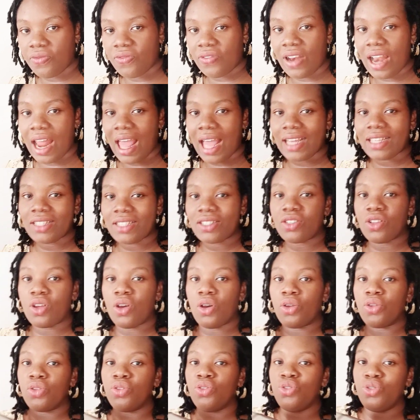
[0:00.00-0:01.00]
flax
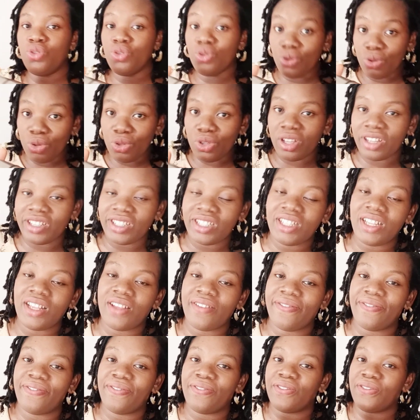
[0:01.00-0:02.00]
or you
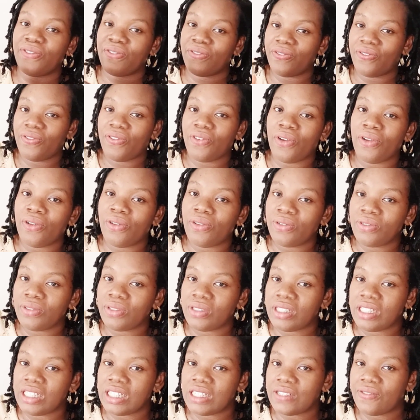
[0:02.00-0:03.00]
yourself
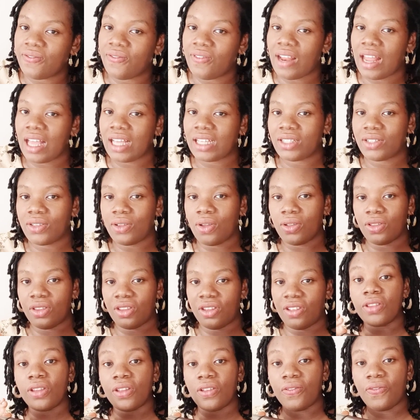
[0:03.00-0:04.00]
falls this flax
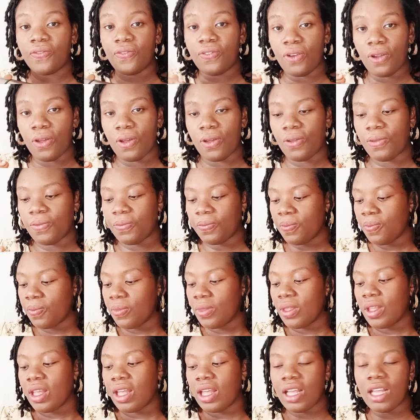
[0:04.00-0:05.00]
on the floor,
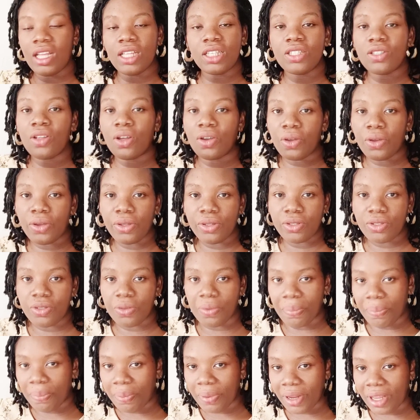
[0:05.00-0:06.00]
it's not going
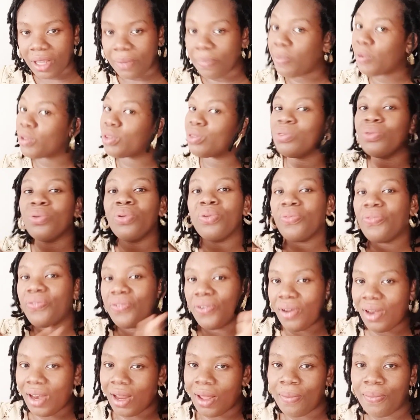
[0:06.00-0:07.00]
to break, but no
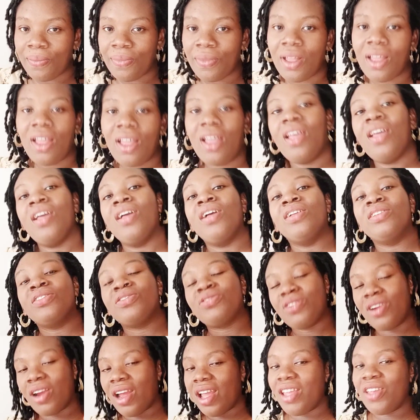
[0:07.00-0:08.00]
fall am.
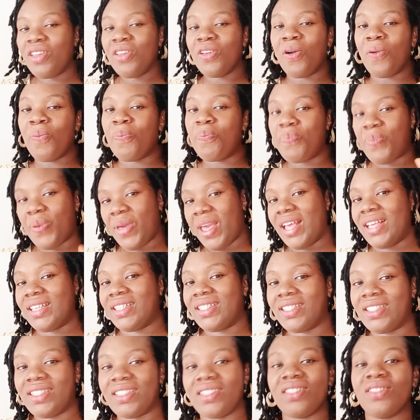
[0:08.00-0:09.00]
Try your
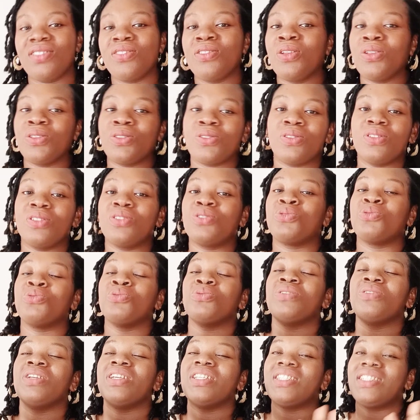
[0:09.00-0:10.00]
best not
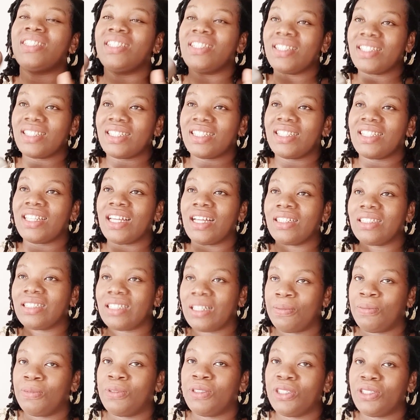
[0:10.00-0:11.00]
to resist that
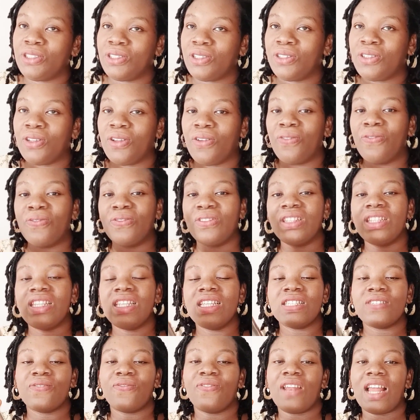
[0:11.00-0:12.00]
temptation of
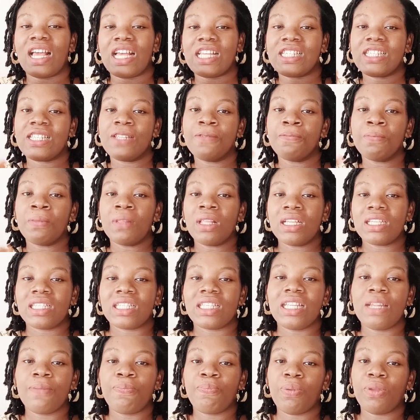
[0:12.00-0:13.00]
this flax
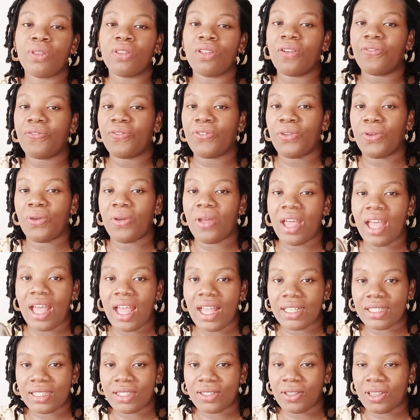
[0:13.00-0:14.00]
slipping off your
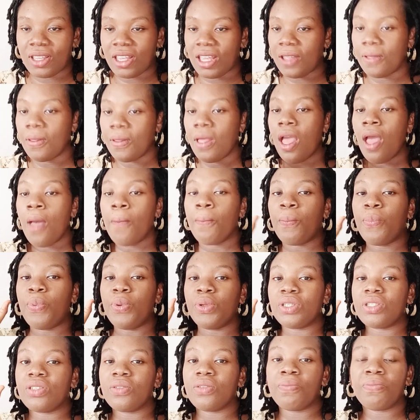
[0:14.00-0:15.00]
hands, okay?
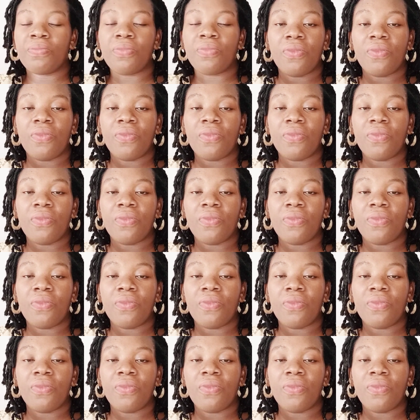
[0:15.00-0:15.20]
But